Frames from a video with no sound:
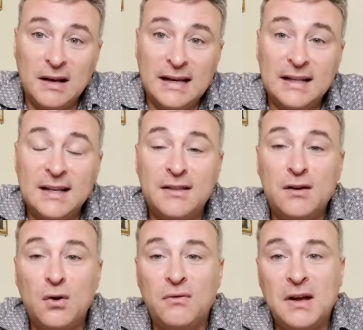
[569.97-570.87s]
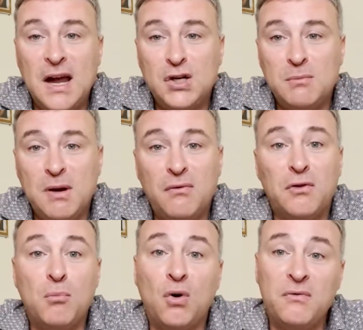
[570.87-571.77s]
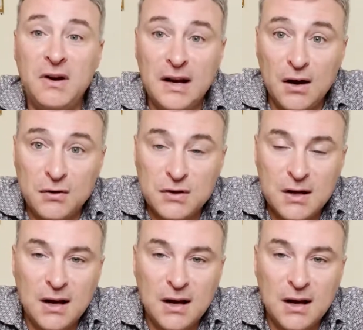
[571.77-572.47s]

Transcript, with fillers: and click the notification bell for more videos